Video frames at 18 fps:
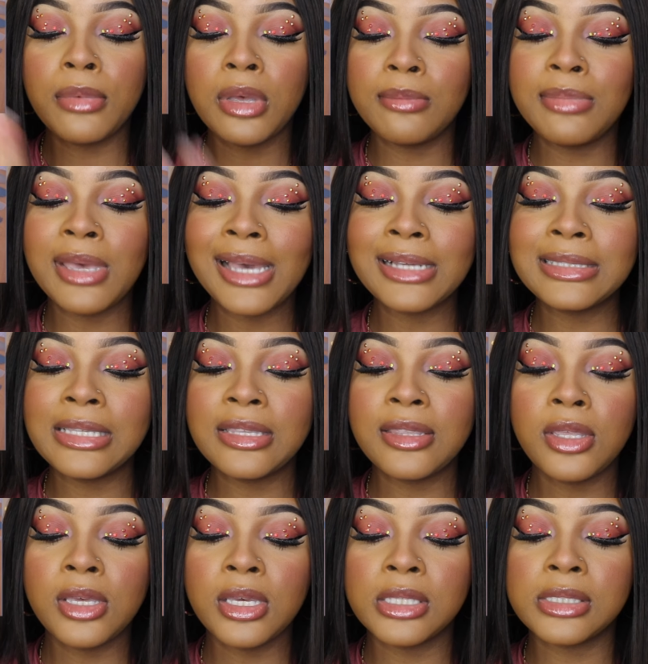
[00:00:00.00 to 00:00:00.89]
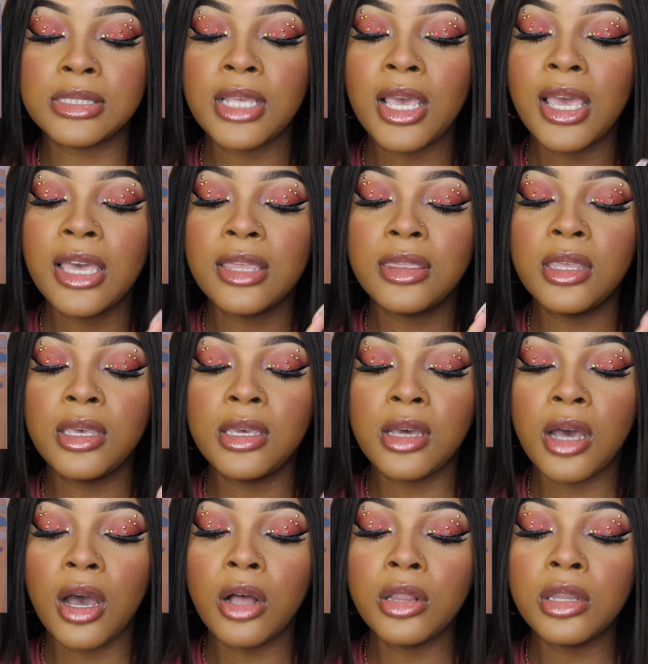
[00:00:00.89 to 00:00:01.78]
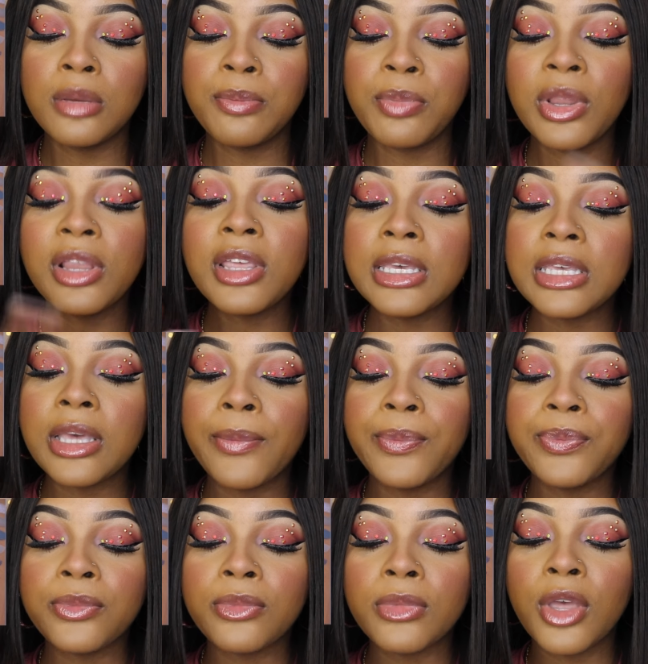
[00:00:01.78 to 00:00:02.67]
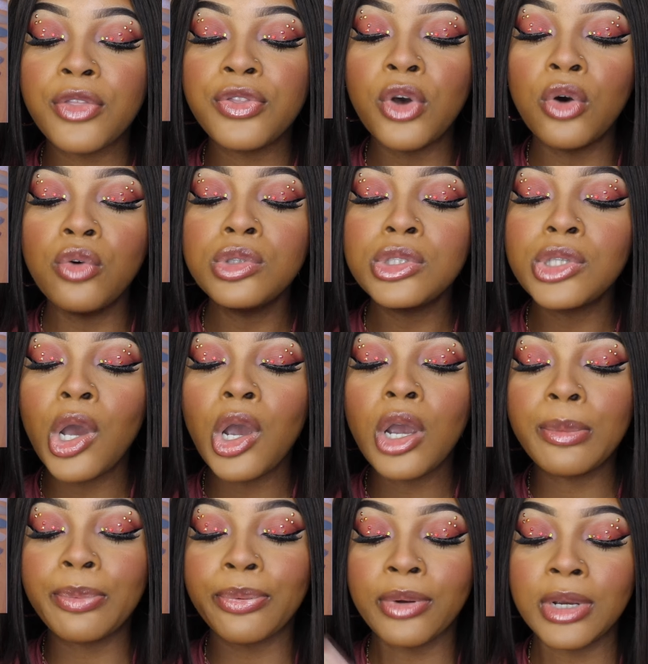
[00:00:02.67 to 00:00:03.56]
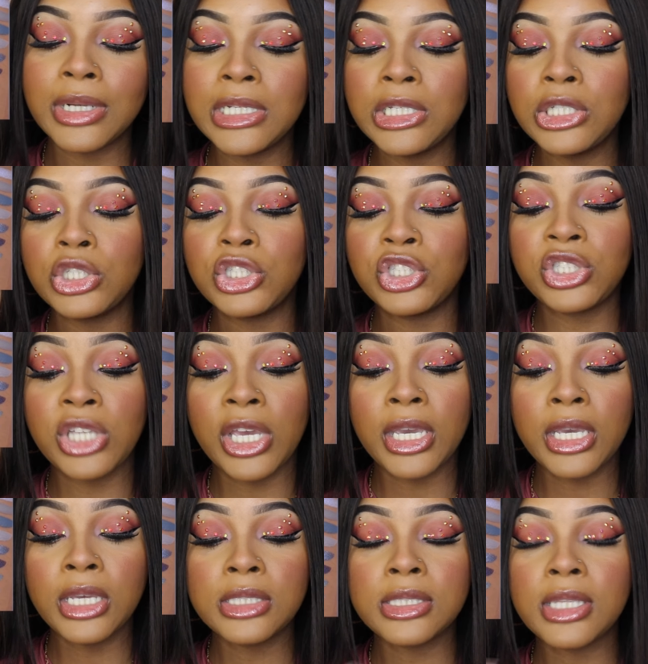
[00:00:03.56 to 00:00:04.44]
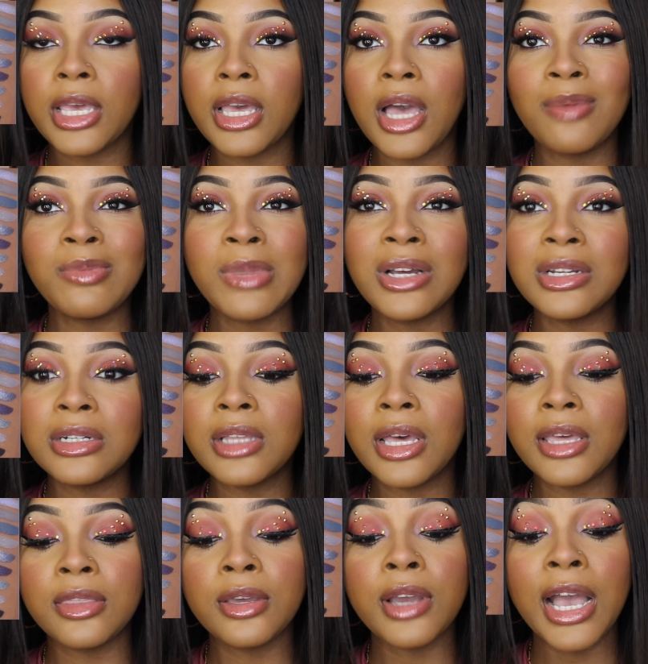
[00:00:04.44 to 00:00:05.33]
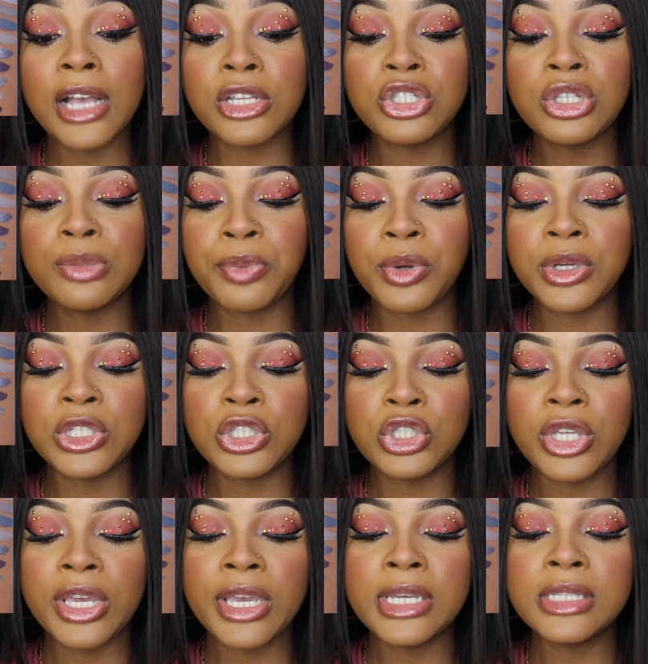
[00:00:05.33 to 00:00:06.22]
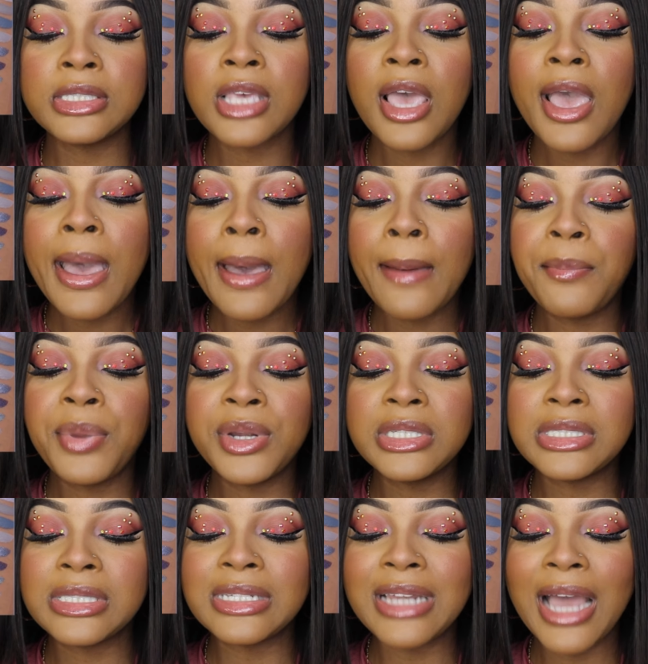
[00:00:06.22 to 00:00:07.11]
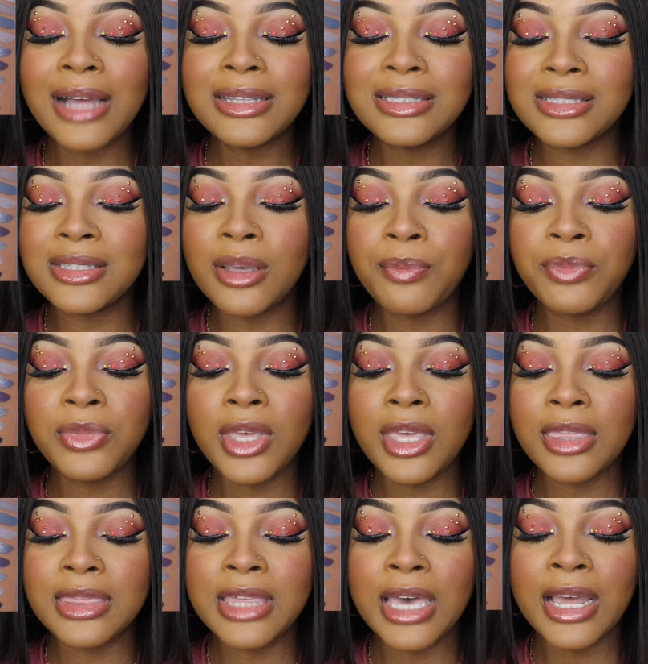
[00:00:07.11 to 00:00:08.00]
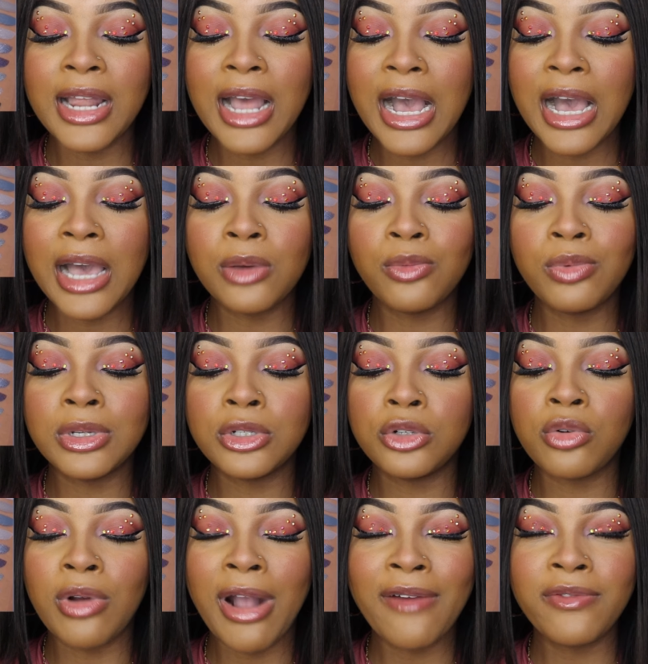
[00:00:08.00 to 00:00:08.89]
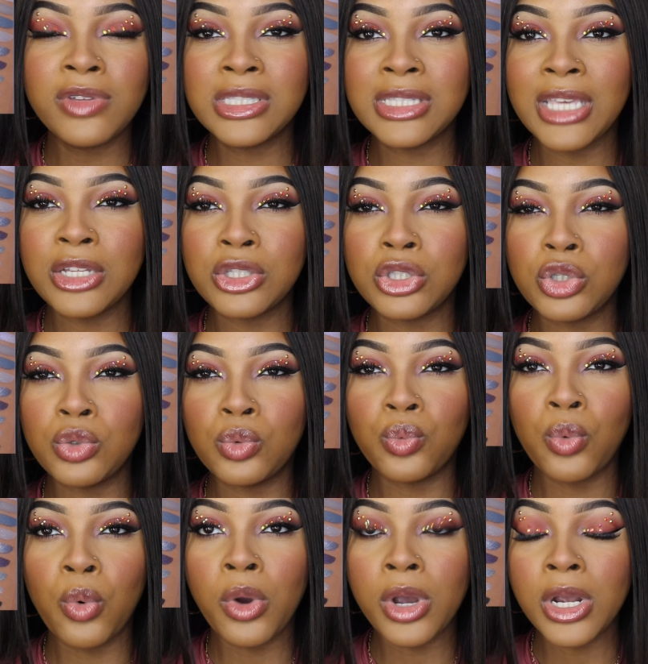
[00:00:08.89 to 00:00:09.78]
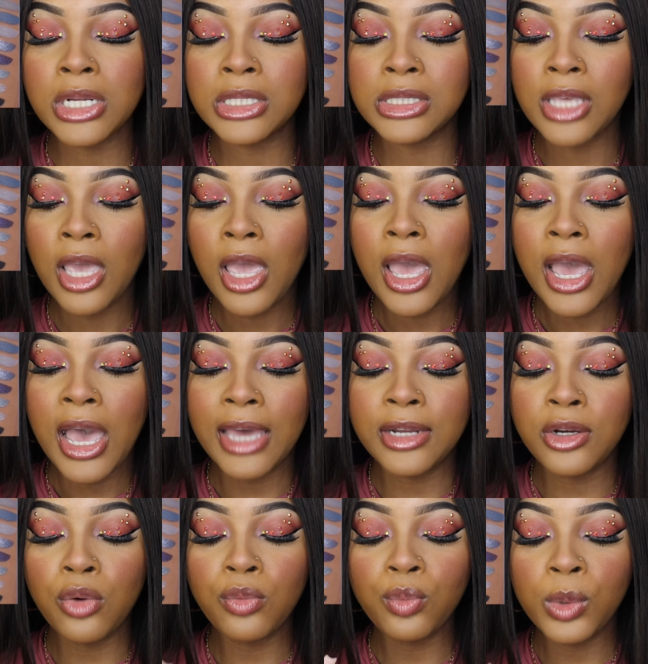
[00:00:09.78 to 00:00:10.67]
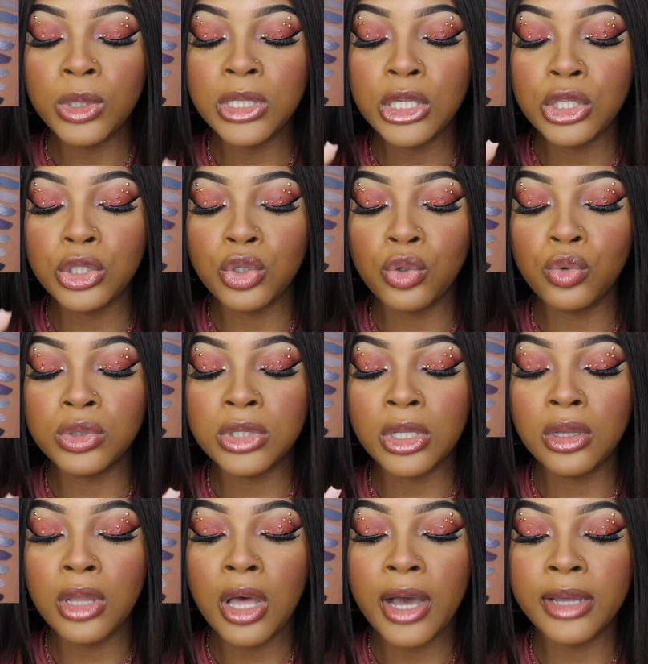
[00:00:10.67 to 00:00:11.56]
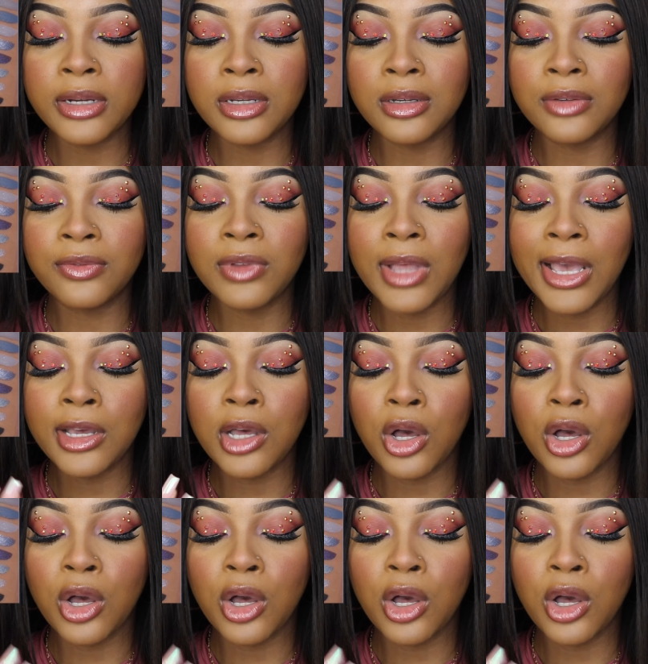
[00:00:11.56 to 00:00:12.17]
back to this, the color, like those are pretty shades. Like, I'm not gonna lie, they're actually pretty shades, but it's not something that I would gravitate towards. I don't really use a lot of like